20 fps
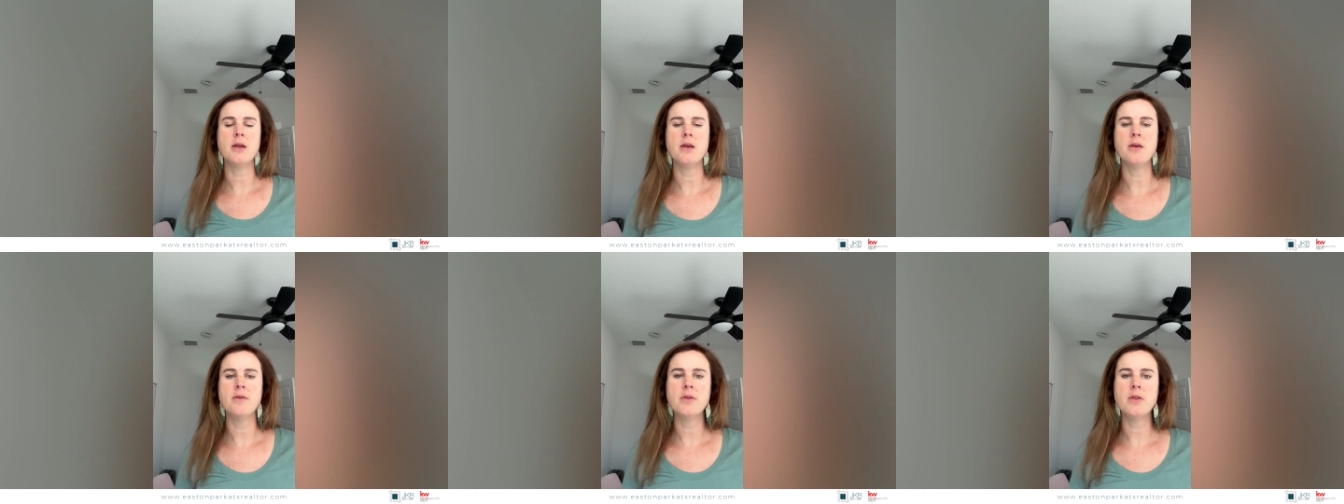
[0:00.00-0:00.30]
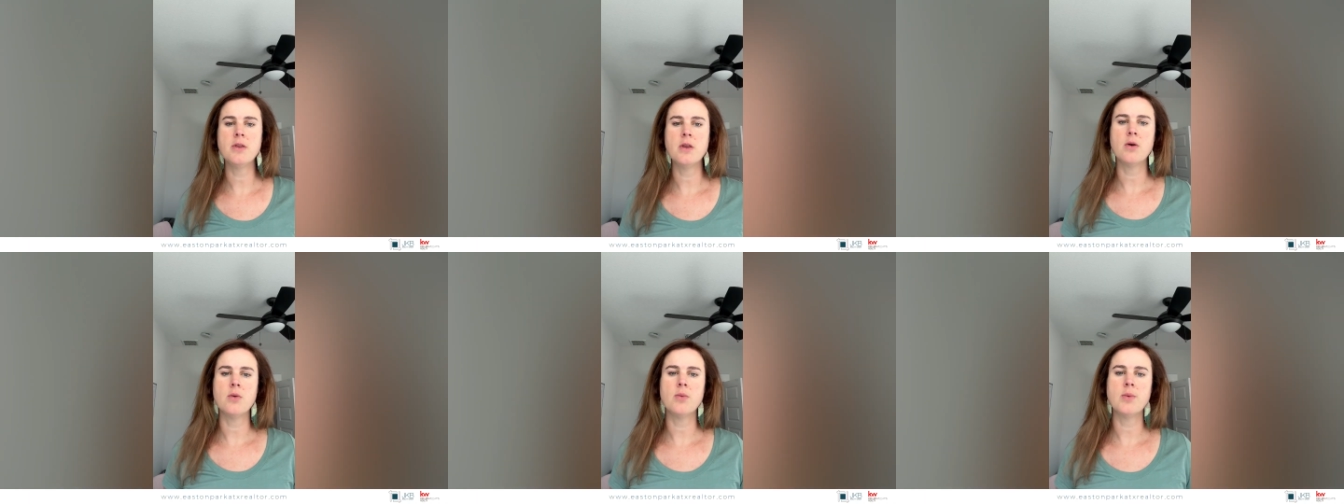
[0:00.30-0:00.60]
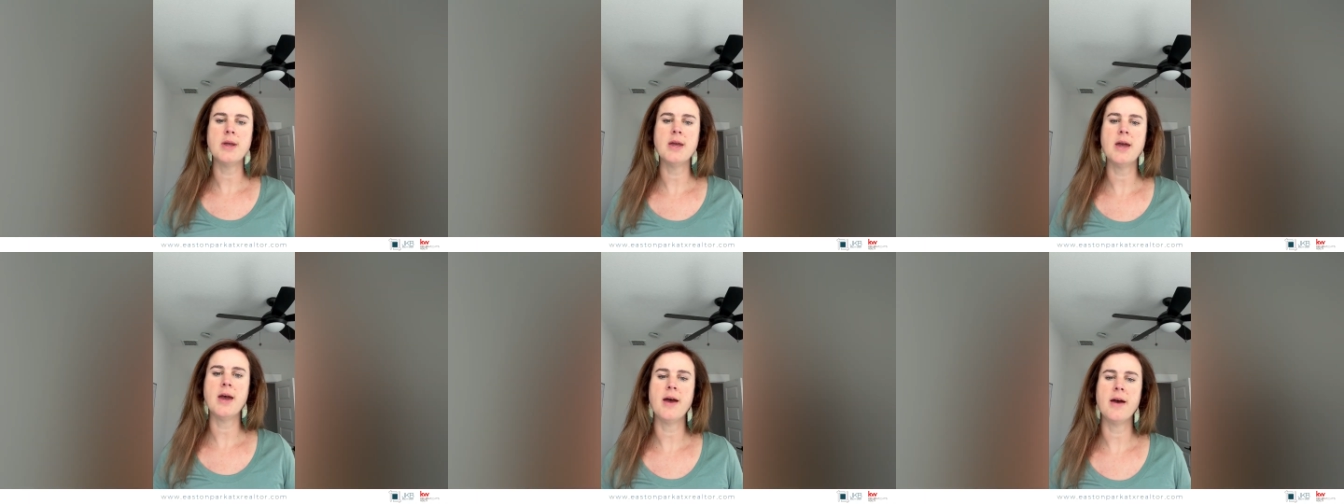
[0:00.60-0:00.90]
even though
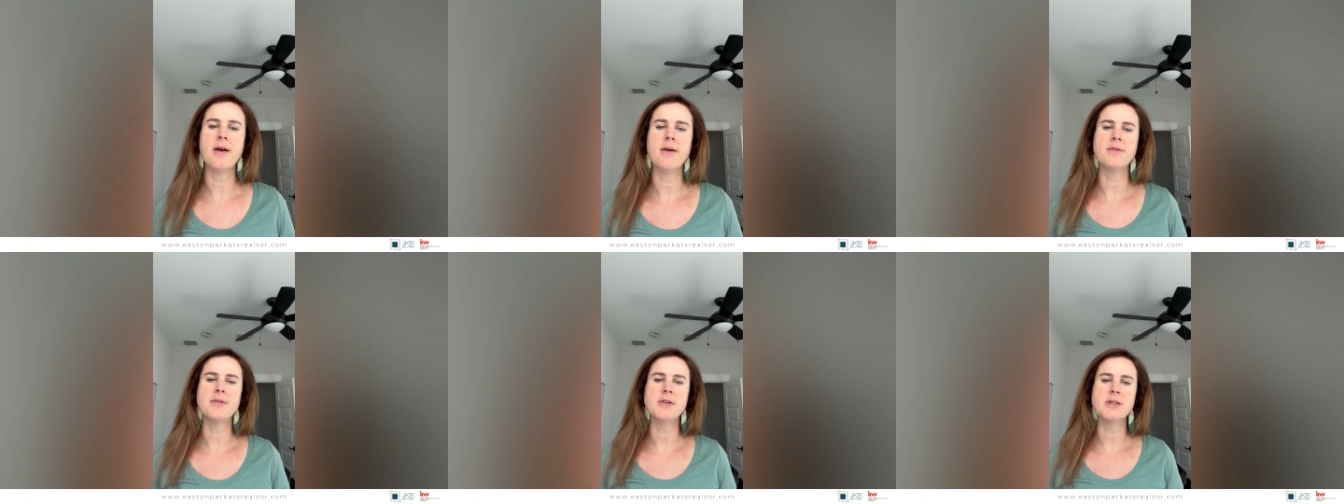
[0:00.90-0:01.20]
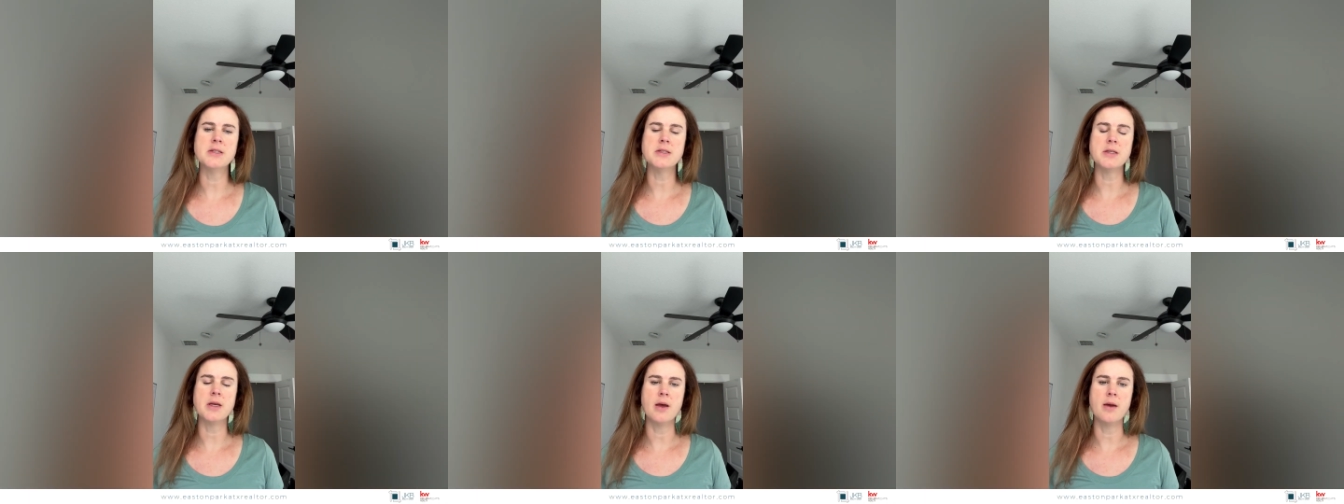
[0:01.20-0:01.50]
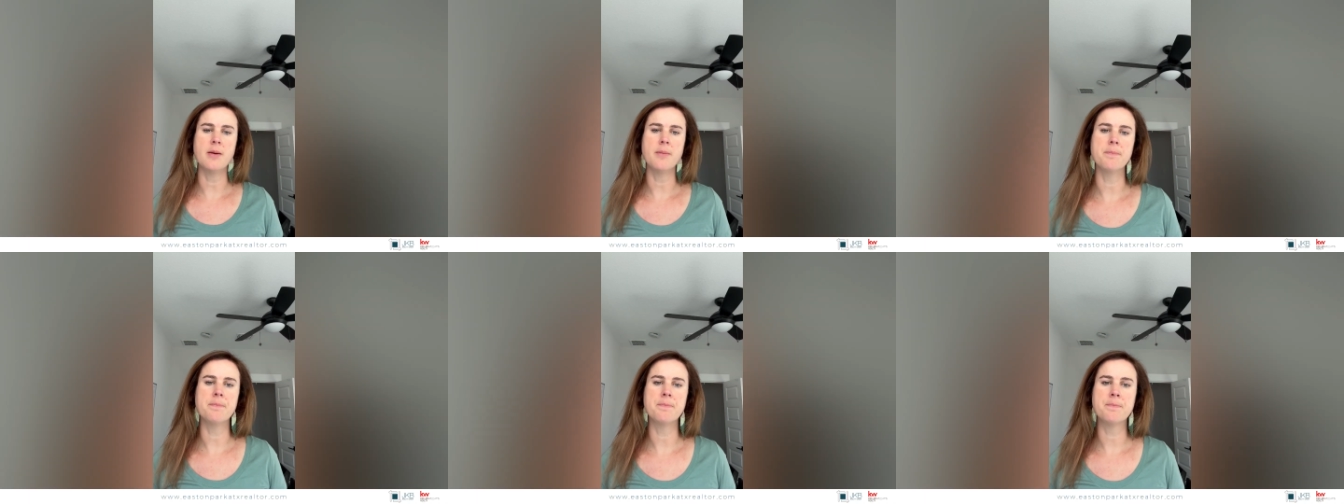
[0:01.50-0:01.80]
we have
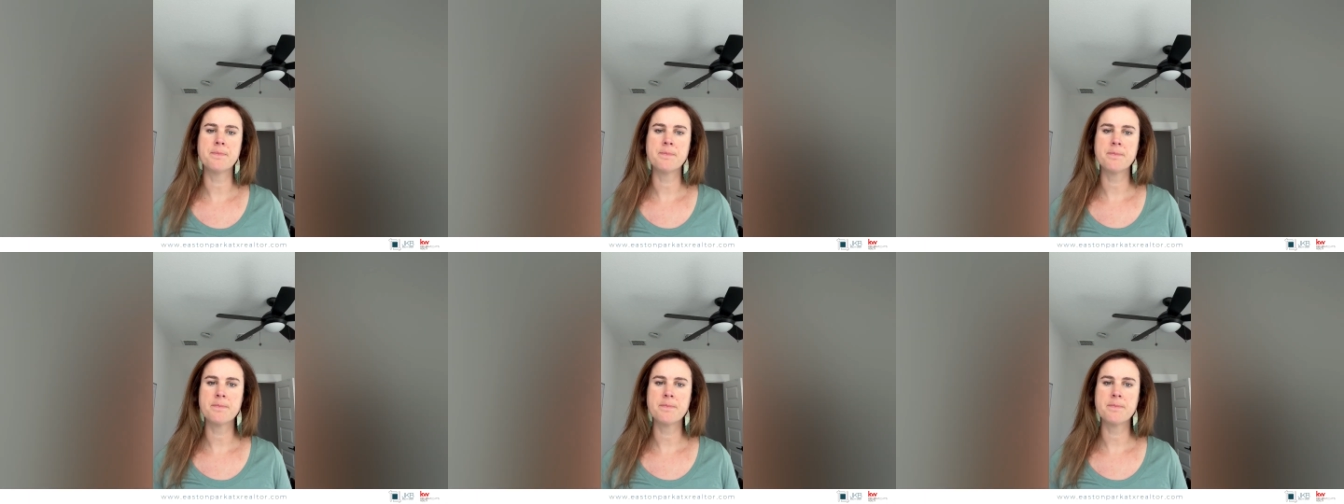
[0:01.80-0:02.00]
some